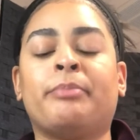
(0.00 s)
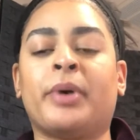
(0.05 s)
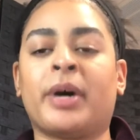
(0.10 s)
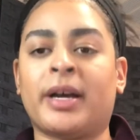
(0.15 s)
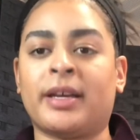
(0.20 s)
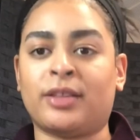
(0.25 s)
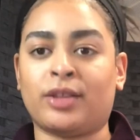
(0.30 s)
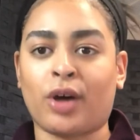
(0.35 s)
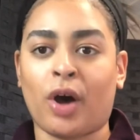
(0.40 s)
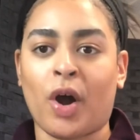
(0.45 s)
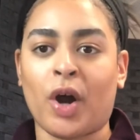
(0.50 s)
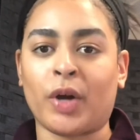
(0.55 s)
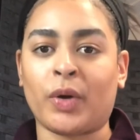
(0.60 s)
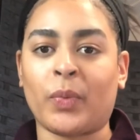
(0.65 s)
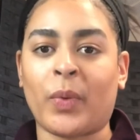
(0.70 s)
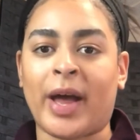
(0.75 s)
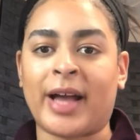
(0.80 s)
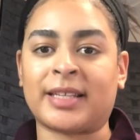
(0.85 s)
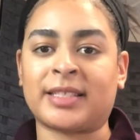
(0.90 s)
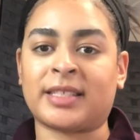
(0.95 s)
but the hard
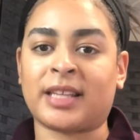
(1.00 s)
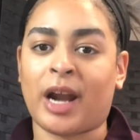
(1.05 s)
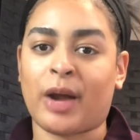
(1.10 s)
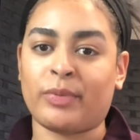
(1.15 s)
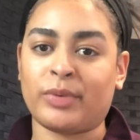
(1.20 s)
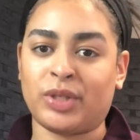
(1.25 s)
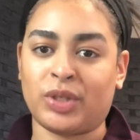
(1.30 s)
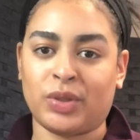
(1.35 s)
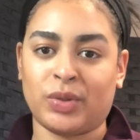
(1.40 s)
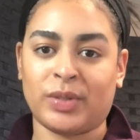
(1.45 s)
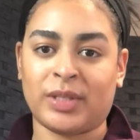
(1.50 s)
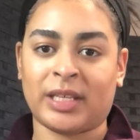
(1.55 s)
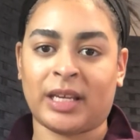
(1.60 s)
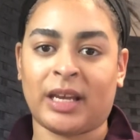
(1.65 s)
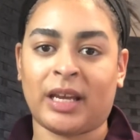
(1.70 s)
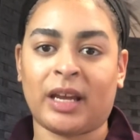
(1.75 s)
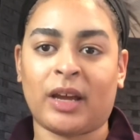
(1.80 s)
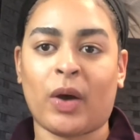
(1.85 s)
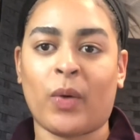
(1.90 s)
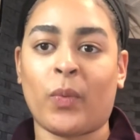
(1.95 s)
wax that I was
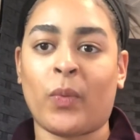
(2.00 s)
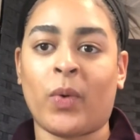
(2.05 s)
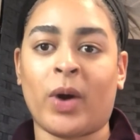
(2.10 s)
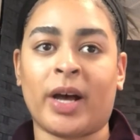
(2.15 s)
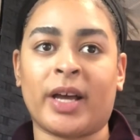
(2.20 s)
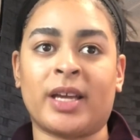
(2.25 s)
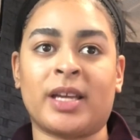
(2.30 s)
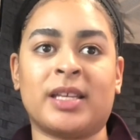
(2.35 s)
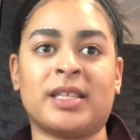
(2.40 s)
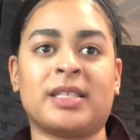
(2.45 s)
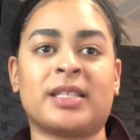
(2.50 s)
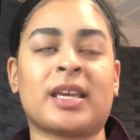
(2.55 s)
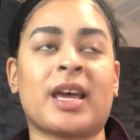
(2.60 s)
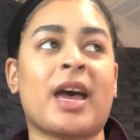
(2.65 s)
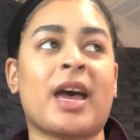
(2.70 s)
using was